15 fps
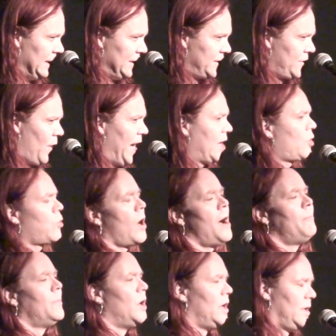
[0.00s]
So I
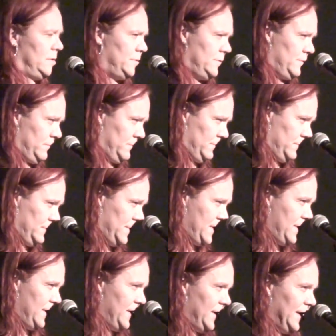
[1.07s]
crumble
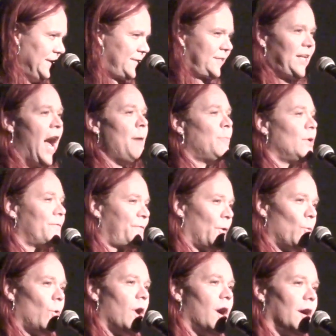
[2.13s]
and stumble
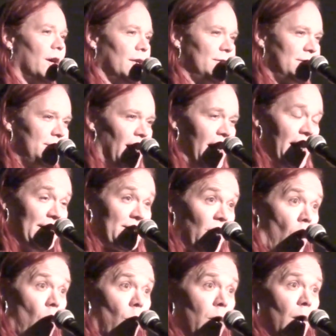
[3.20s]
for words, and
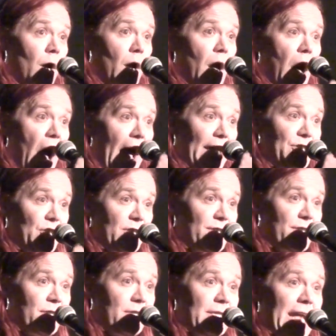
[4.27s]
so I
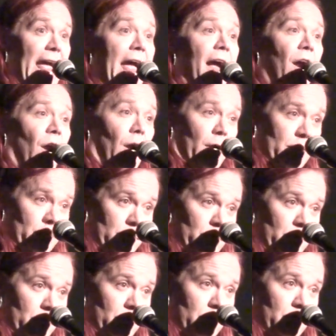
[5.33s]
just stare.
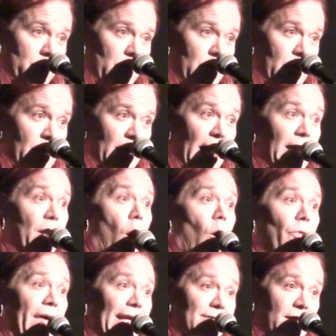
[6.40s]
And I
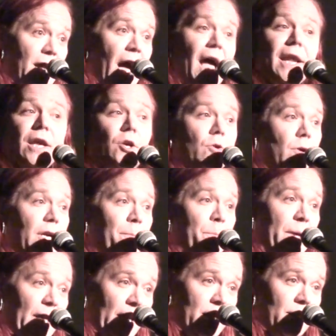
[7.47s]
know that's kind of
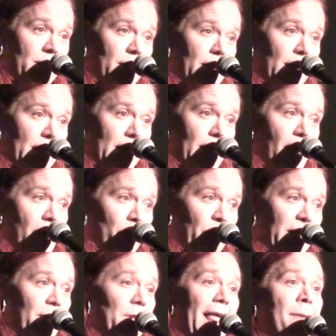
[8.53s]
creepy,
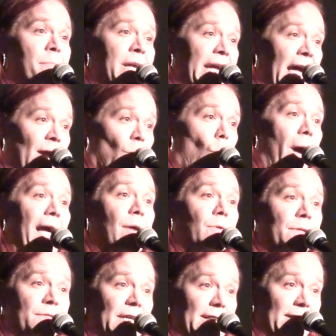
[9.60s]
but you let me get
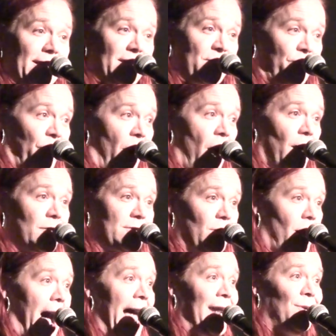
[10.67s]
away with it this far,
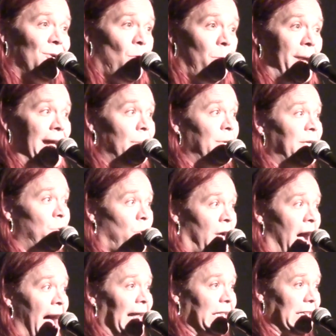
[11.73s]
so I don't know, maybe you
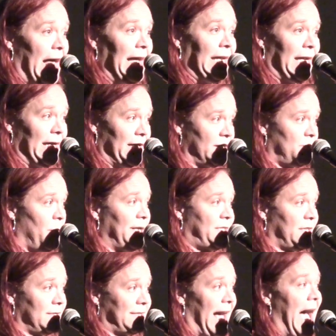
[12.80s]
kind of like it as
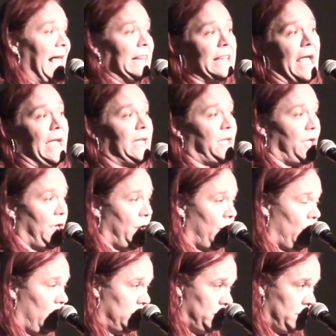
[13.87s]
much as I like
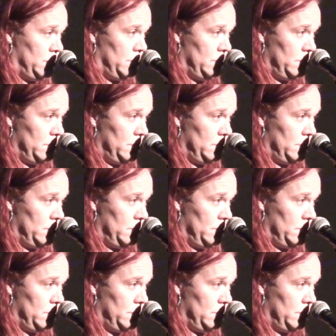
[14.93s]
you.